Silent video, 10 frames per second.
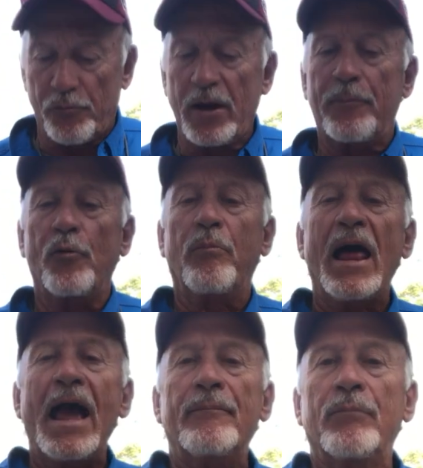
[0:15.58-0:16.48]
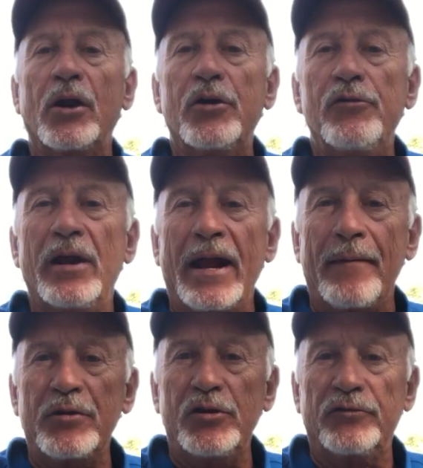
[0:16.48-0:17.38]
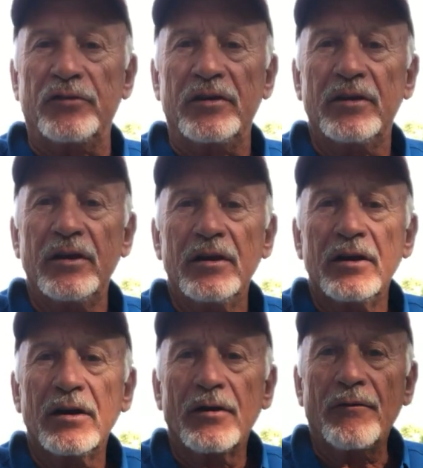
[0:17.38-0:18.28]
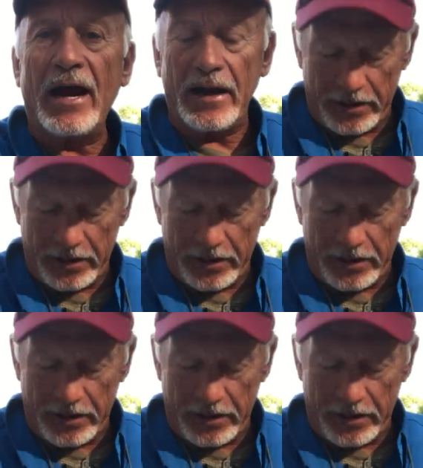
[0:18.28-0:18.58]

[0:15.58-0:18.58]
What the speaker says: ripple black and blue that I'm using right